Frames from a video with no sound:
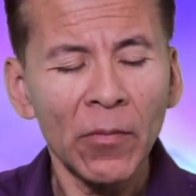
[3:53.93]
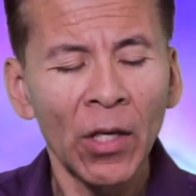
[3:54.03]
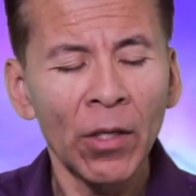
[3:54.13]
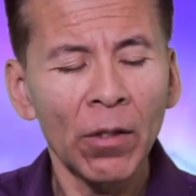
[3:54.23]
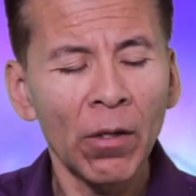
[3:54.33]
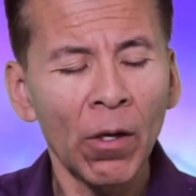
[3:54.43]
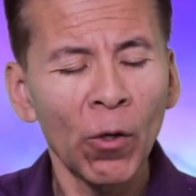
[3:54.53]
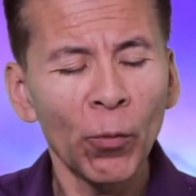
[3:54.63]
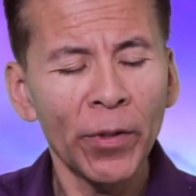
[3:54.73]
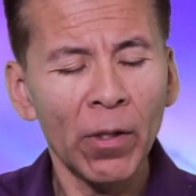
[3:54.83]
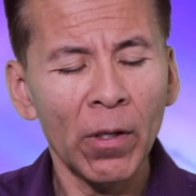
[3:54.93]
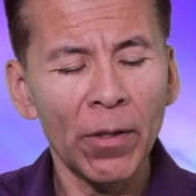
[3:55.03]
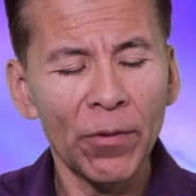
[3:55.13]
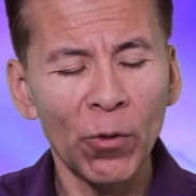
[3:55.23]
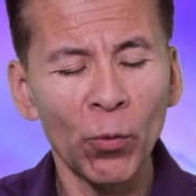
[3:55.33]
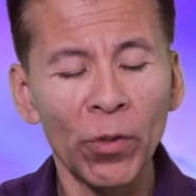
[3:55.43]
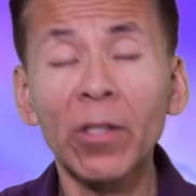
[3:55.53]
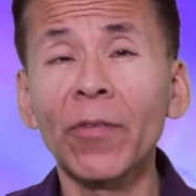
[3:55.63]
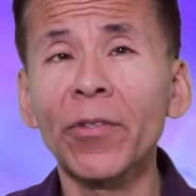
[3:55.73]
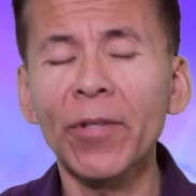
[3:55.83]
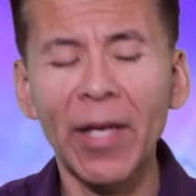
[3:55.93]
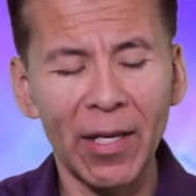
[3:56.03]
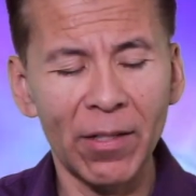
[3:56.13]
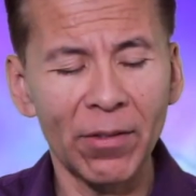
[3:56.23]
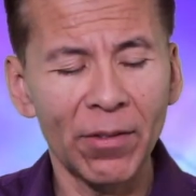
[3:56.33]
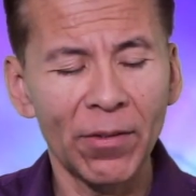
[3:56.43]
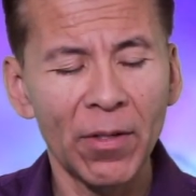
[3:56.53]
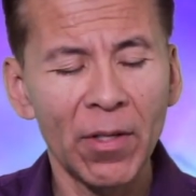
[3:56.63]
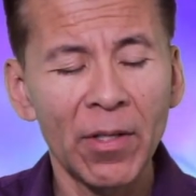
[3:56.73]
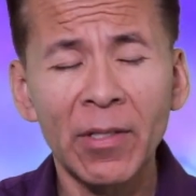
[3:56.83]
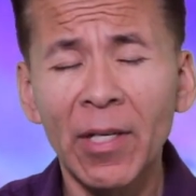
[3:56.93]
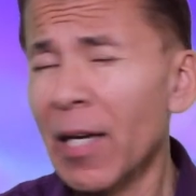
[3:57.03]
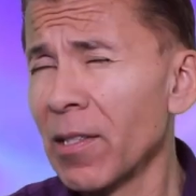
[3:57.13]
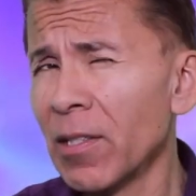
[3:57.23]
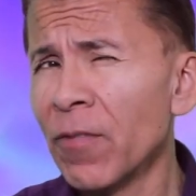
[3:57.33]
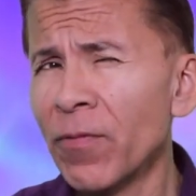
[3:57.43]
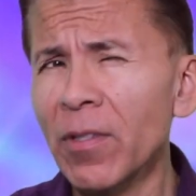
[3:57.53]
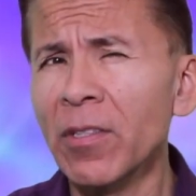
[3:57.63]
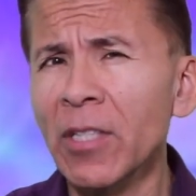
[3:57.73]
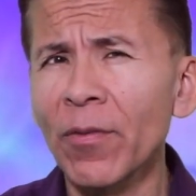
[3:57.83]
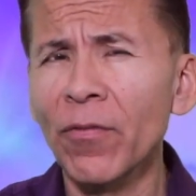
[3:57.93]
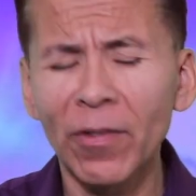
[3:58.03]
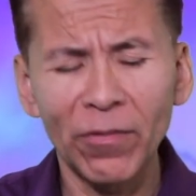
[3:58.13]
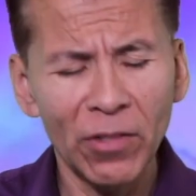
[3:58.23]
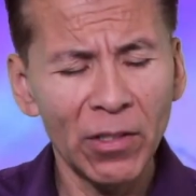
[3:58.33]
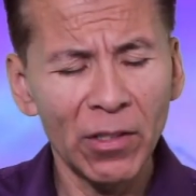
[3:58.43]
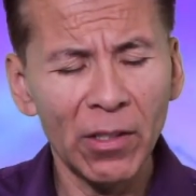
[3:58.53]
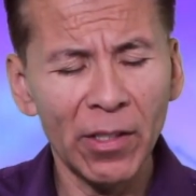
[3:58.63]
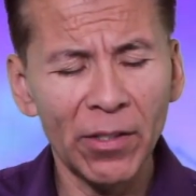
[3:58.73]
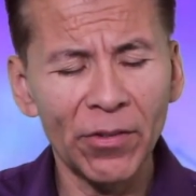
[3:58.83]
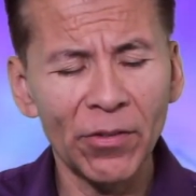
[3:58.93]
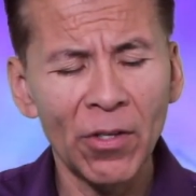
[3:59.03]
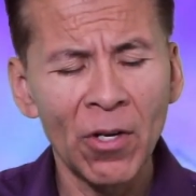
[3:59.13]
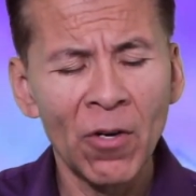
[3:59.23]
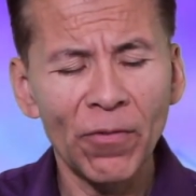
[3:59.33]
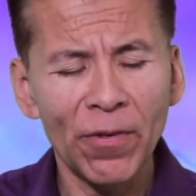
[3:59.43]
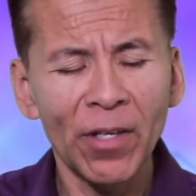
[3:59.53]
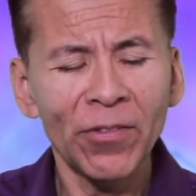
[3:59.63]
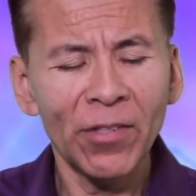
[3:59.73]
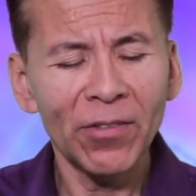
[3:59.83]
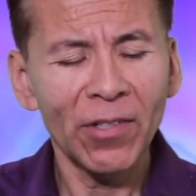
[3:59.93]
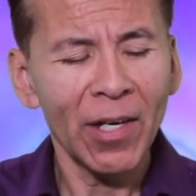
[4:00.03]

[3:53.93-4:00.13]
and all we are the work of your hand. Isaiah 57:15 declares, "For thus says the